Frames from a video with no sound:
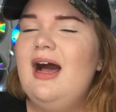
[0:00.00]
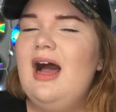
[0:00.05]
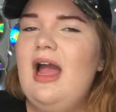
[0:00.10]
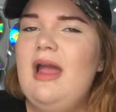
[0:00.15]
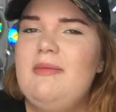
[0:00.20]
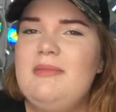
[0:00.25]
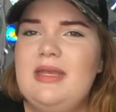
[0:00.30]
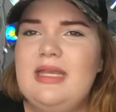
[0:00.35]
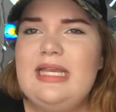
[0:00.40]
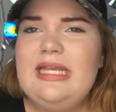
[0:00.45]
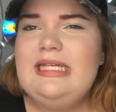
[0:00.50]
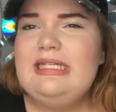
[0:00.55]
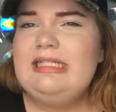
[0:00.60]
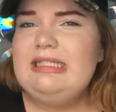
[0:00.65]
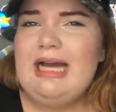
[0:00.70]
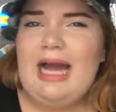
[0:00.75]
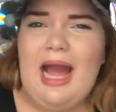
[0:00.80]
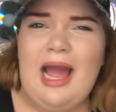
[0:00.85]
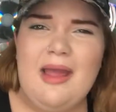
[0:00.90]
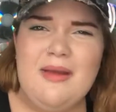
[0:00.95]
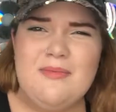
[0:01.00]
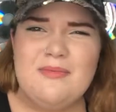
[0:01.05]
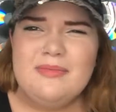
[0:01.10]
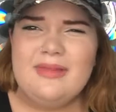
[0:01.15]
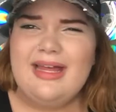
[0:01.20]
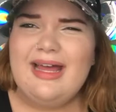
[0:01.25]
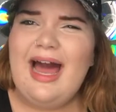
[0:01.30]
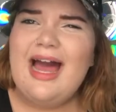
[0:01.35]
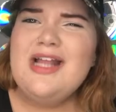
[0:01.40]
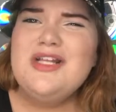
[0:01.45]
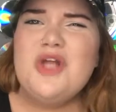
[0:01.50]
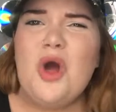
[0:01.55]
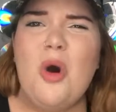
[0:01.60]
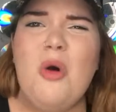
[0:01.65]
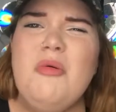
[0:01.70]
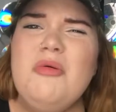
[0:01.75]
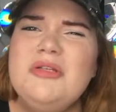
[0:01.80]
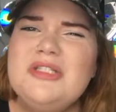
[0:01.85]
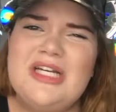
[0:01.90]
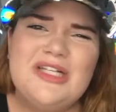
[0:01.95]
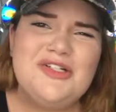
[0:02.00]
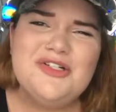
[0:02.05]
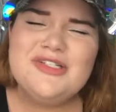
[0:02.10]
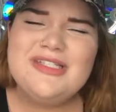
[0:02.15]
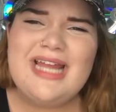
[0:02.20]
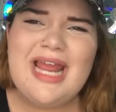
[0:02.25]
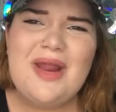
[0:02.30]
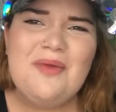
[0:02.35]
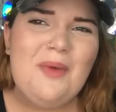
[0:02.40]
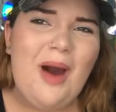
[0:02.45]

I mean, I'm, I don't understand